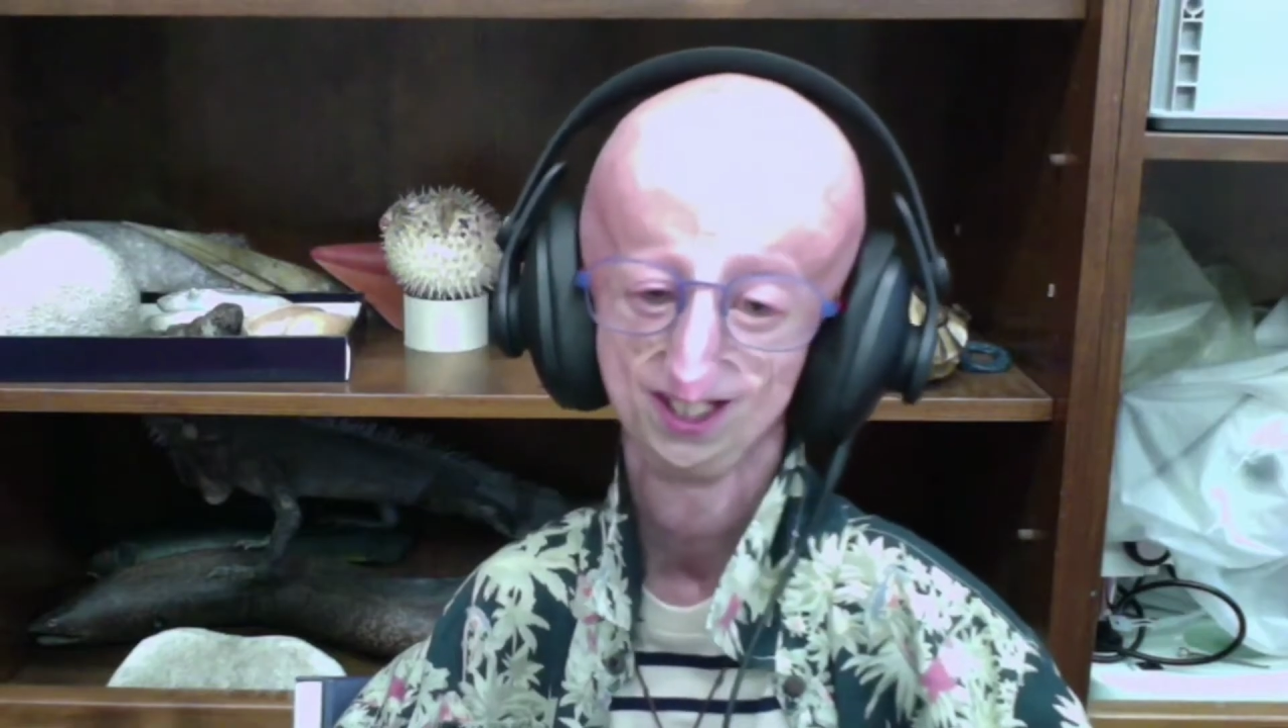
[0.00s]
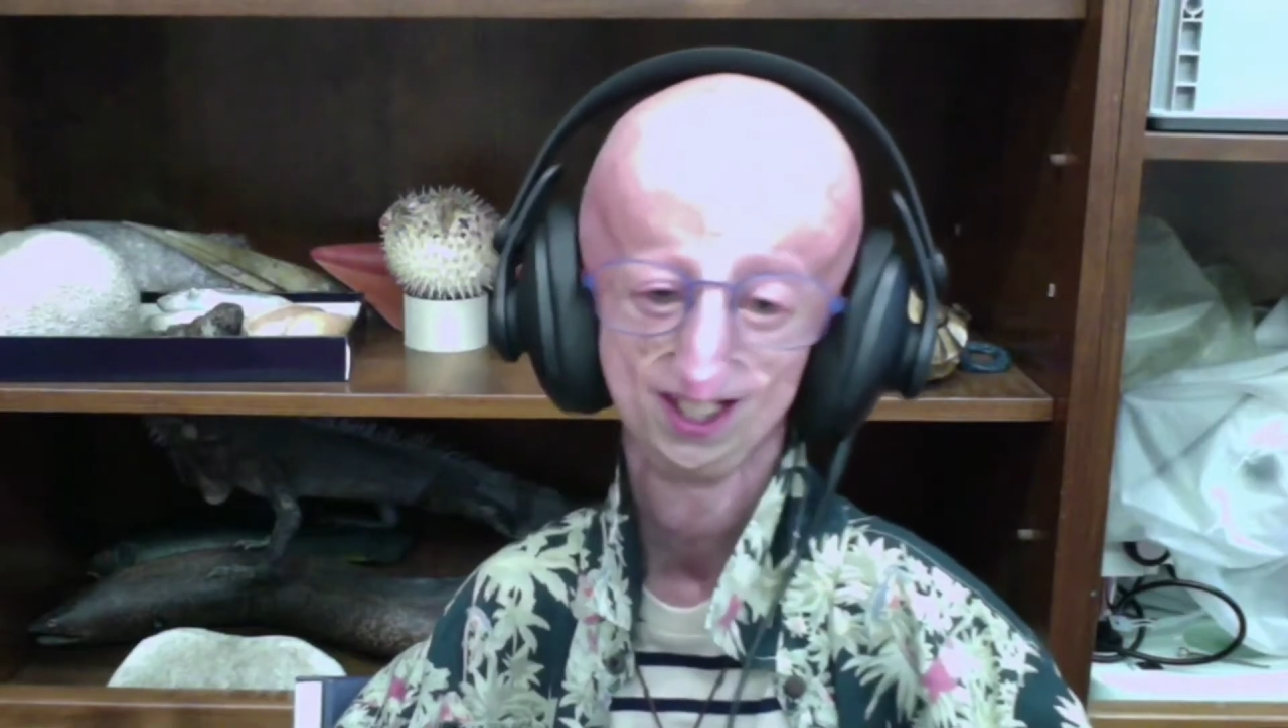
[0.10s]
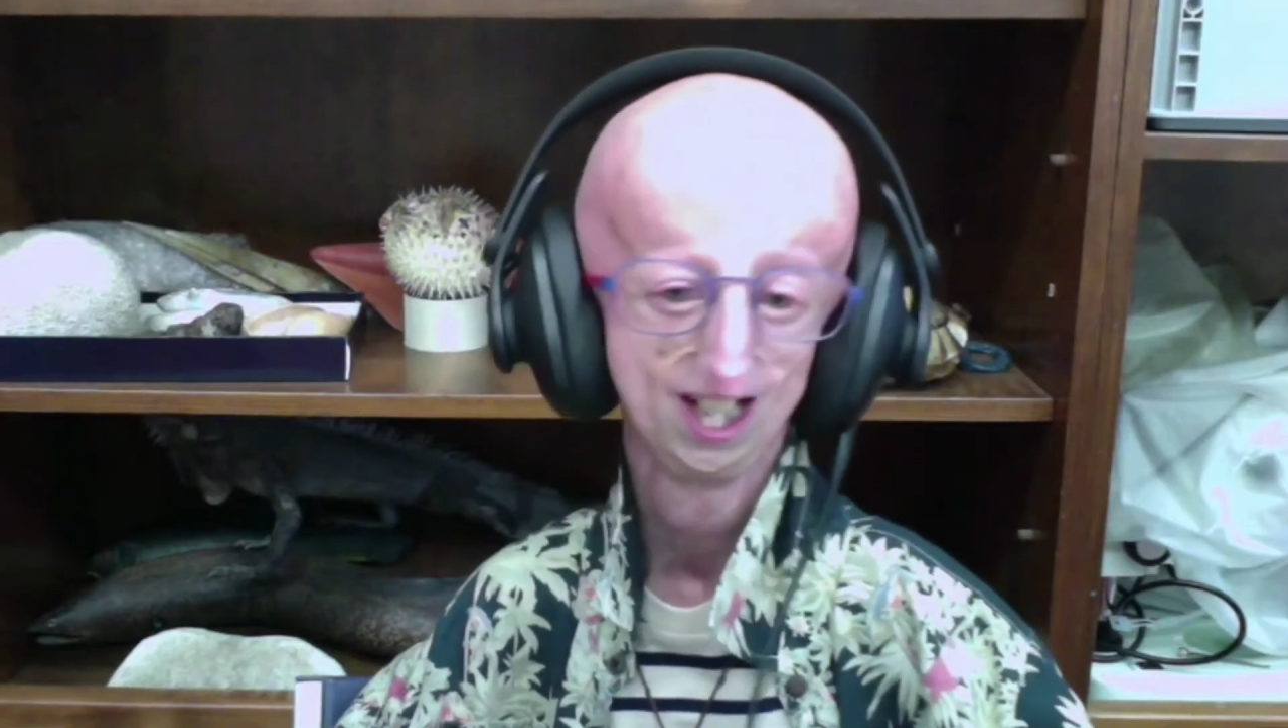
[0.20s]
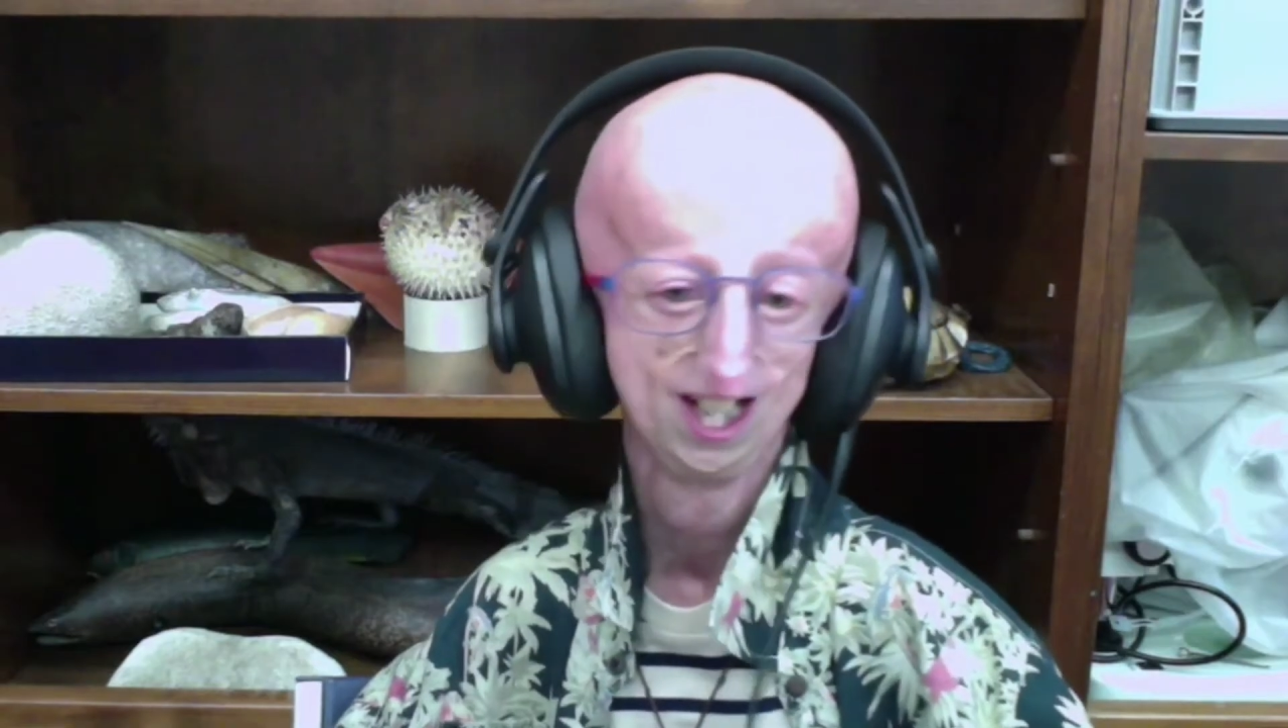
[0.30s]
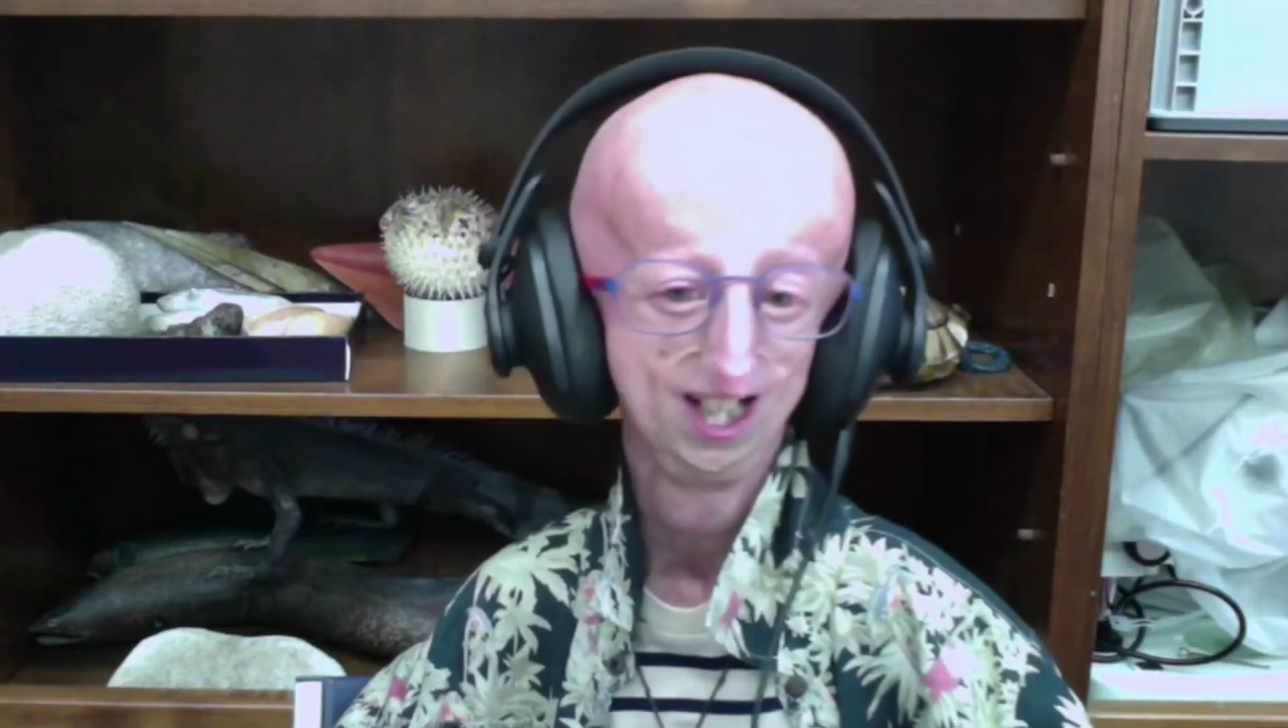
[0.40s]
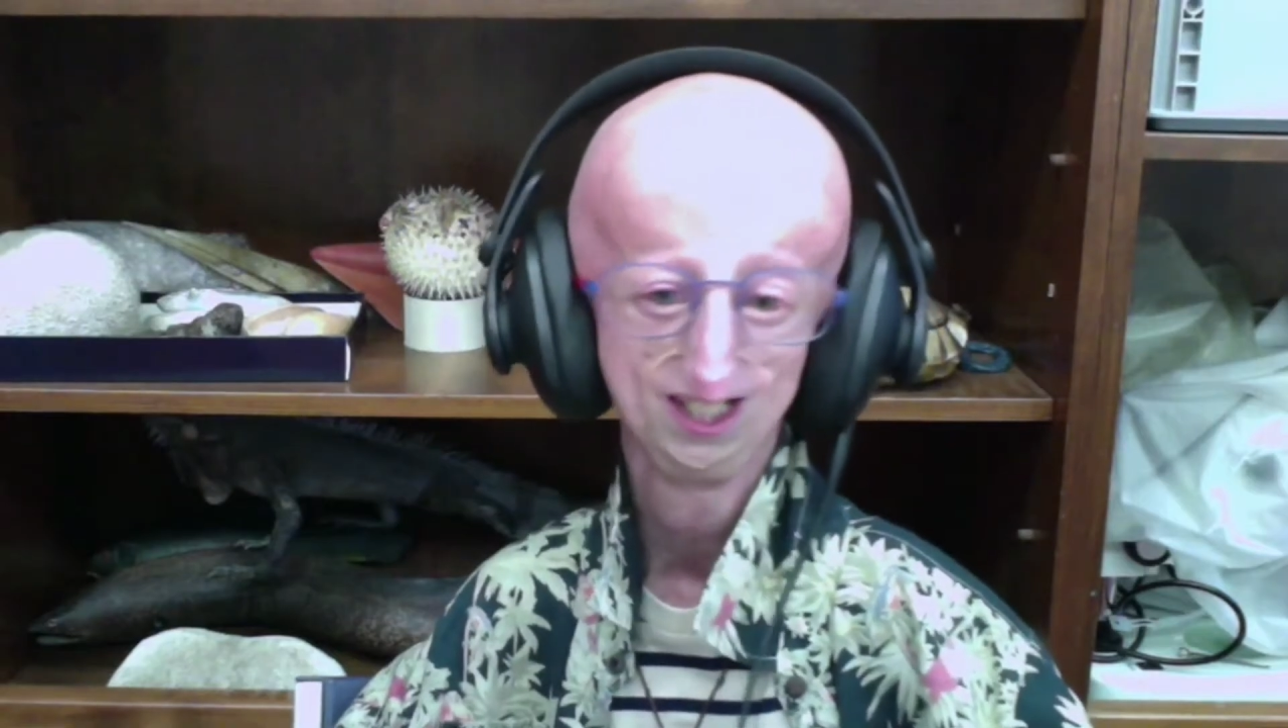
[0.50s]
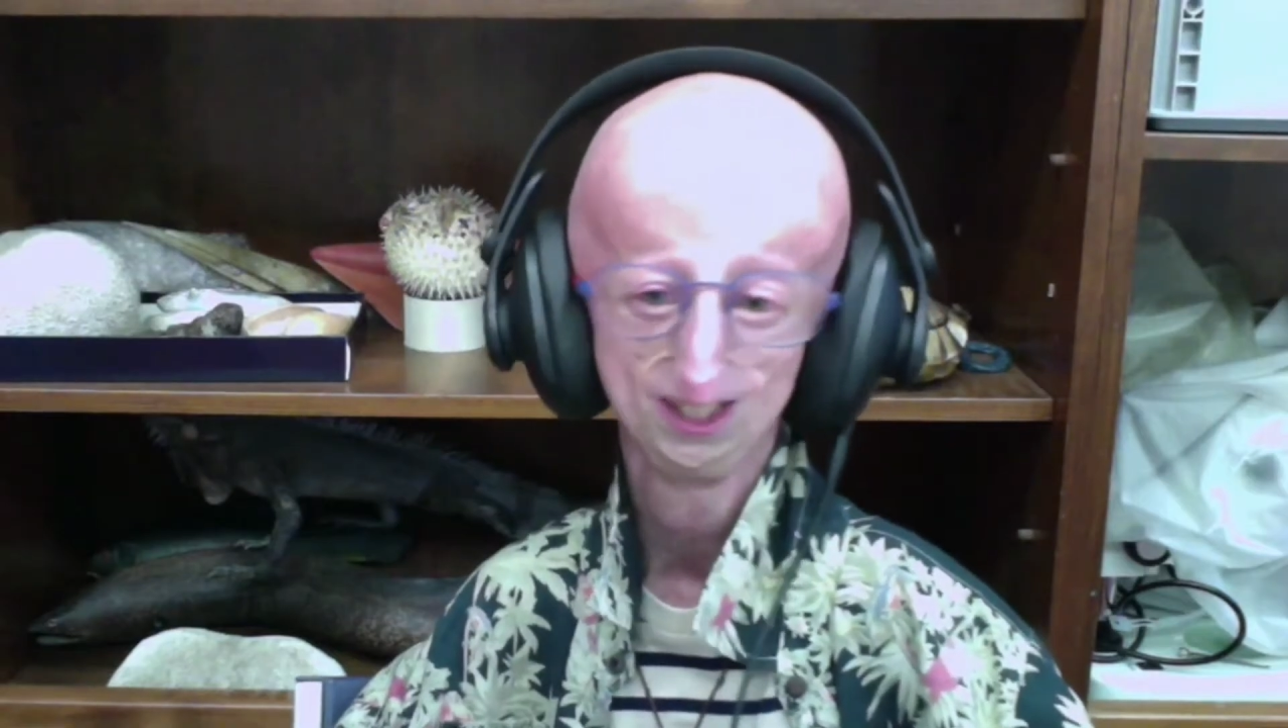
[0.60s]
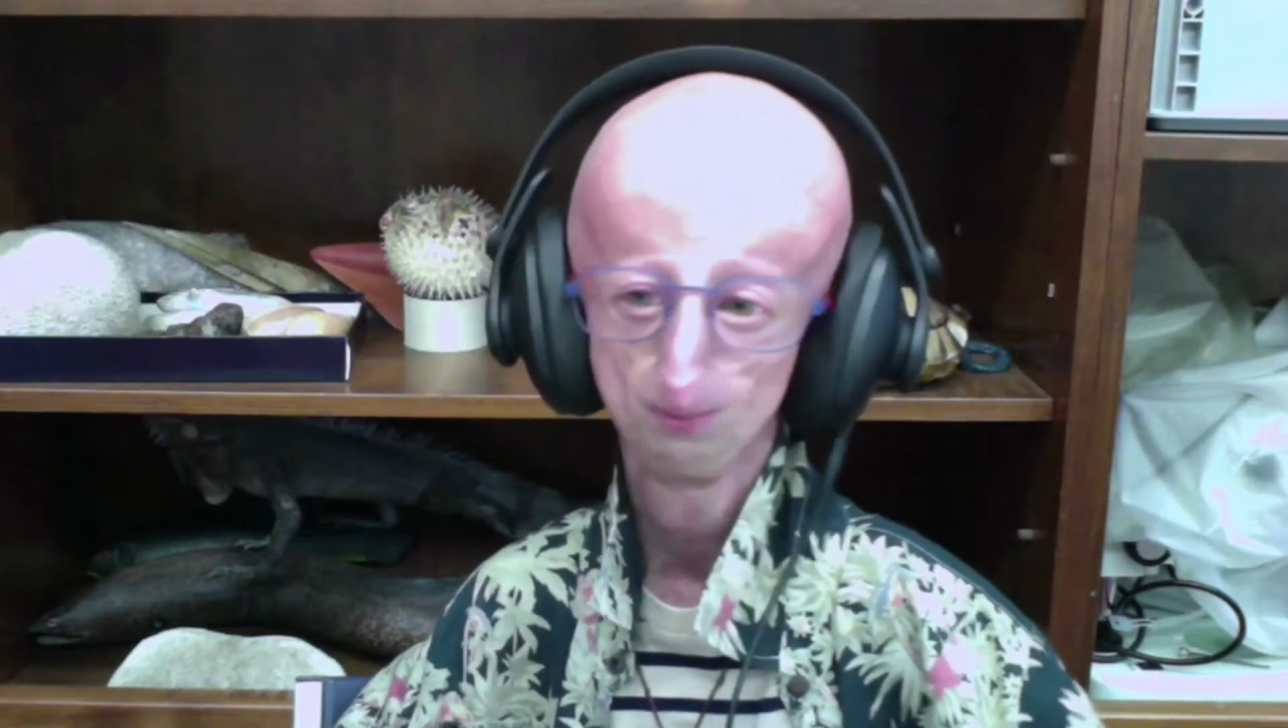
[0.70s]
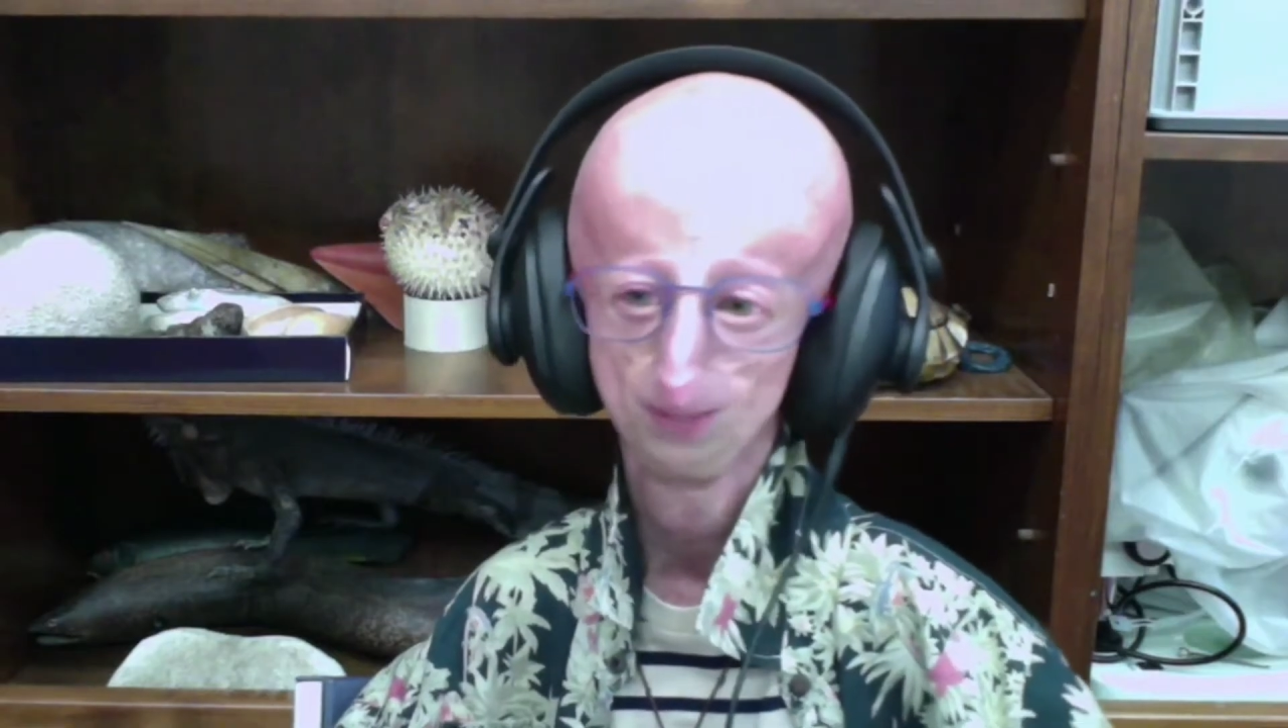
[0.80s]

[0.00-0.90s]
young